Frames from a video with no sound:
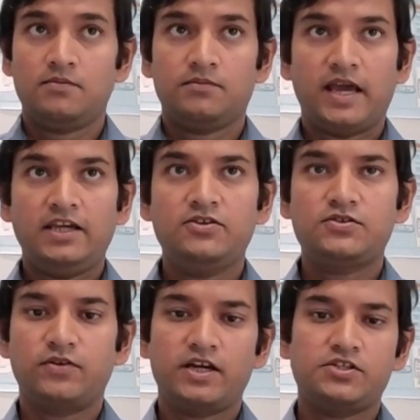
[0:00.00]
Thank you,
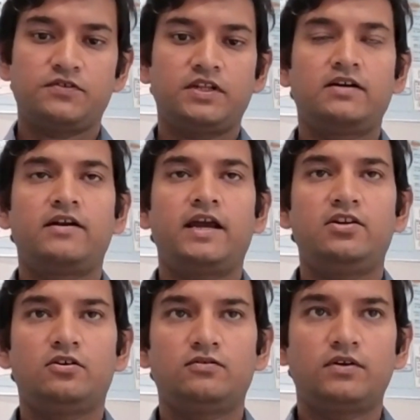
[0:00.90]
Suresh, for the great
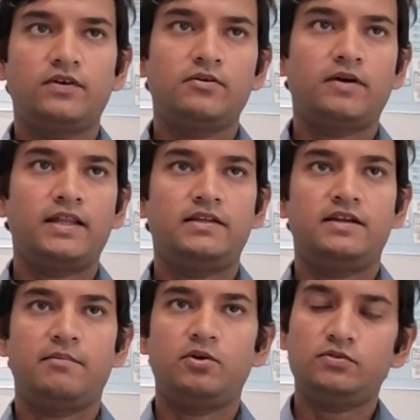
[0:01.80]
overview and the
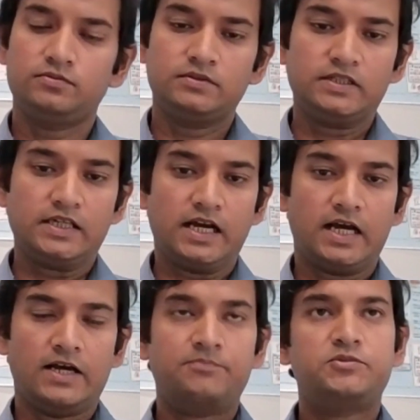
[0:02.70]
demo.
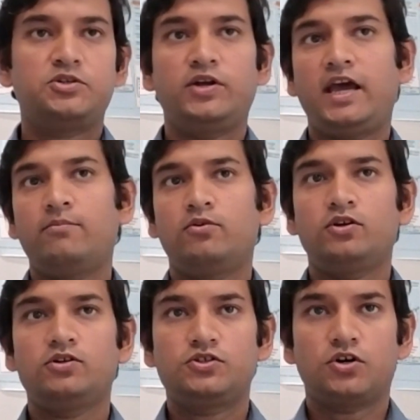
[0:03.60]
Today, I'm going
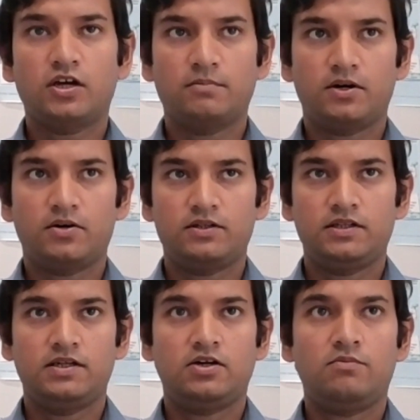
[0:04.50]
to talk about
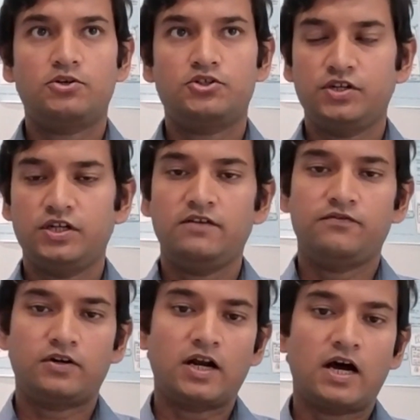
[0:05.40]
the opportunity
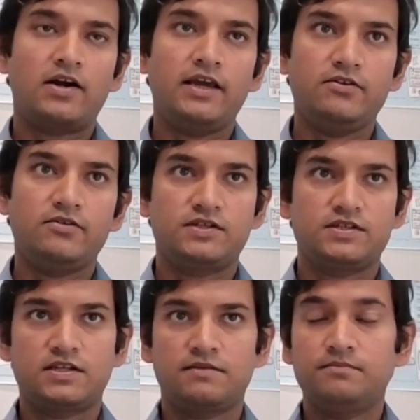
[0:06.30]
for our
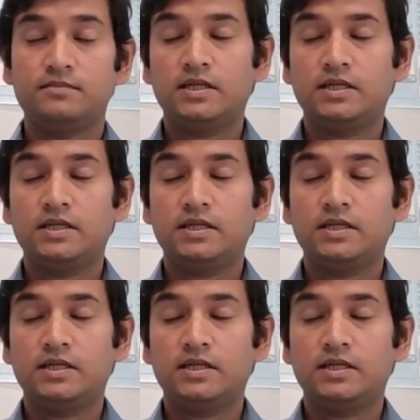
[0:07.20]
ecosystem